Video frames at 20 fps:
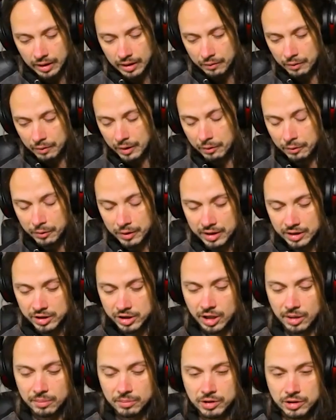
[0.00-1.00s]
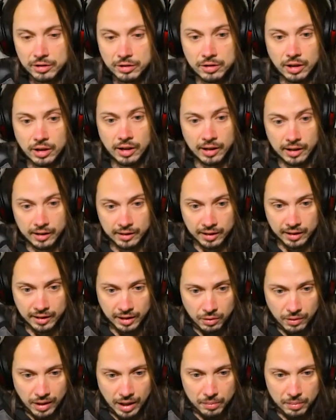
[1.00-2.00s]
if, if we jump to the, the
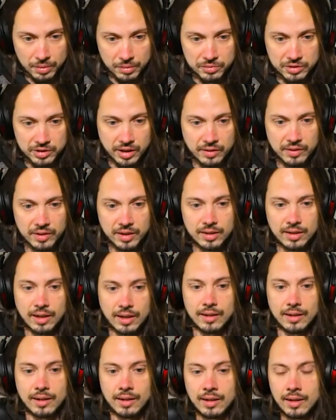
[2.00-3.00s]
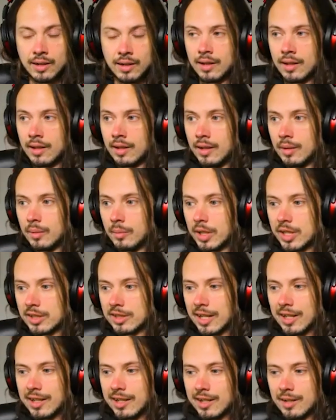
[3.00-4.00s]
new album Driven, then, because
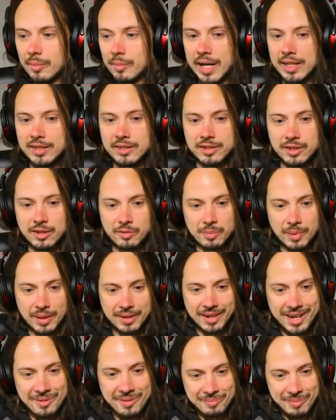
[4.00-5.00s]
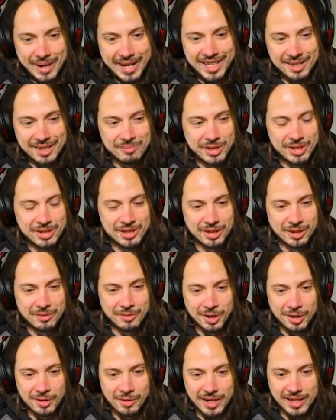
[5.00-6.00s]
I can imagine you've been making music
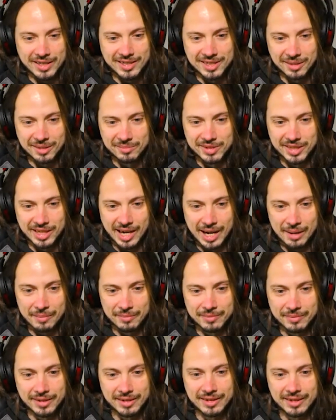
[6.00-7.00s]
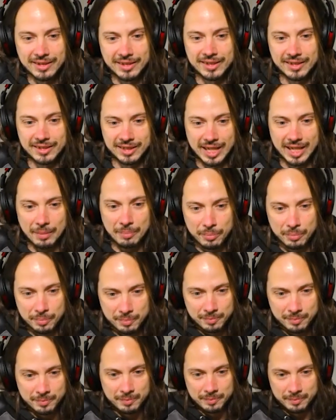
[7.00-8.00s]
for quite some time. That
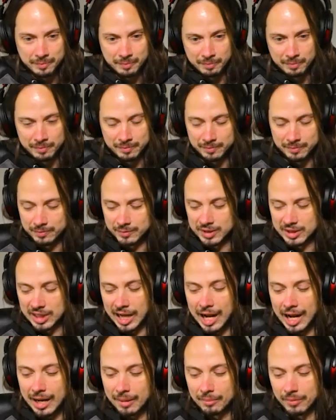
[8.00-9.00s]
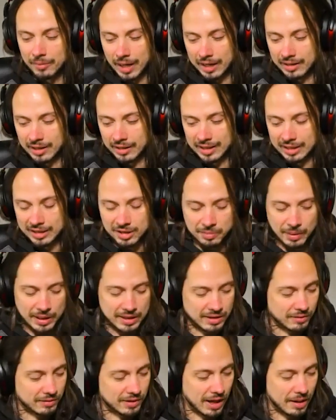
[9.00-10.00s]
time, I, that, that
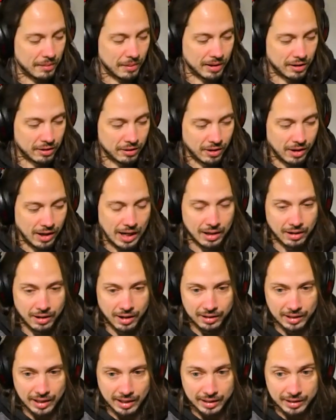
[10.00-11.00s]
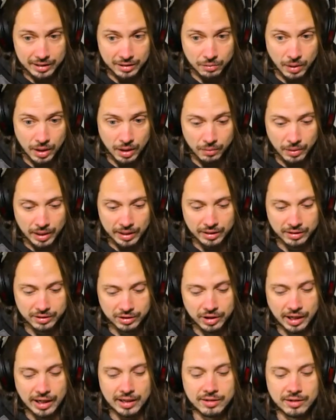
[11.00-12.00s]
space of time, I don't know how long that is, where, where you
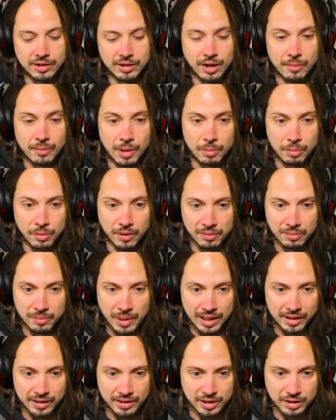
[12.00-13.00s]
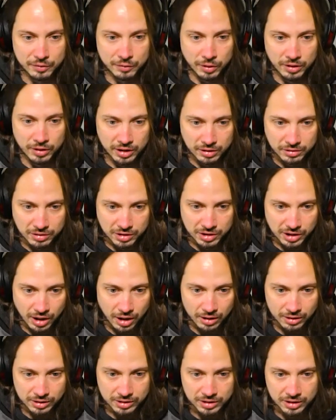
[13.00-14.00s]
try to come up with melodies for new
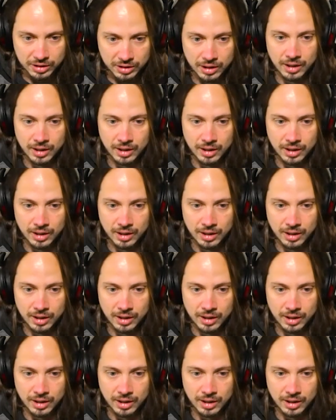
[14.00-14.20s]
songs.